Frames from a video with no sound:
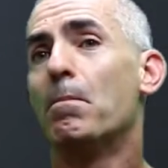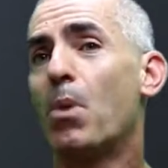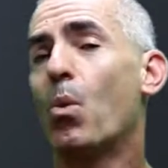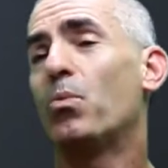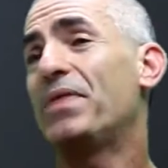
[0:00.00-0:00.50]

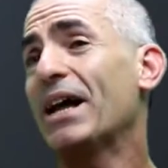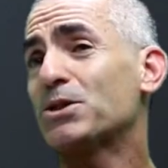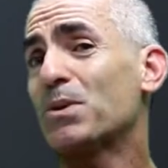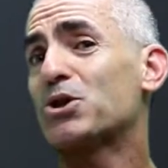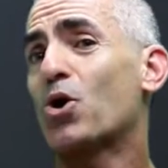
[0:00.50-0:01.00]
But
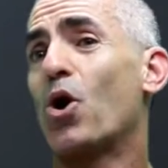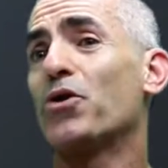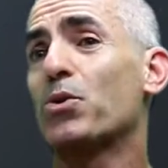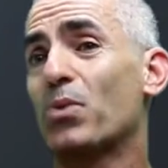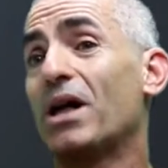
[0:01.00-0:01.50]
that's what's called
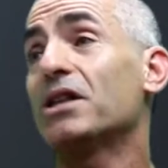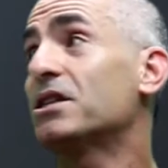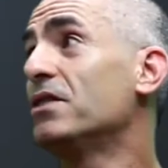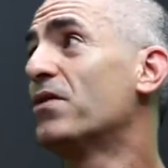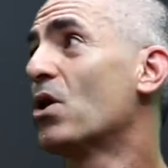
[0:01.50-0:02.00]
the
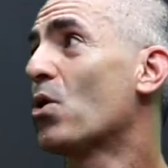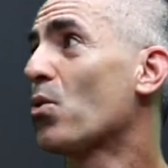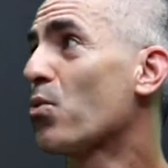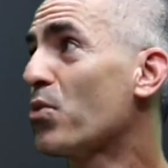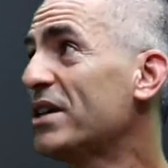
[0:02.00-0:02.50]
relative
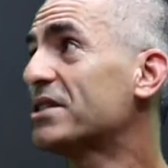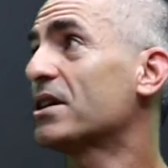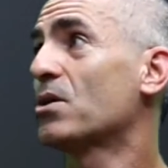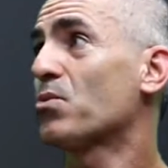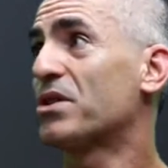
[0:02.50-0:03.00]
risk
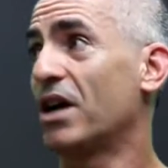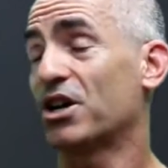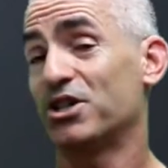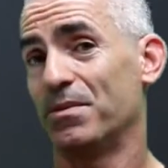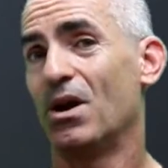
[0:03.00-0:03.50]

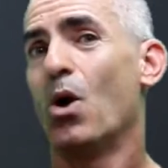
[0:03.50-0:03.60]
reduction.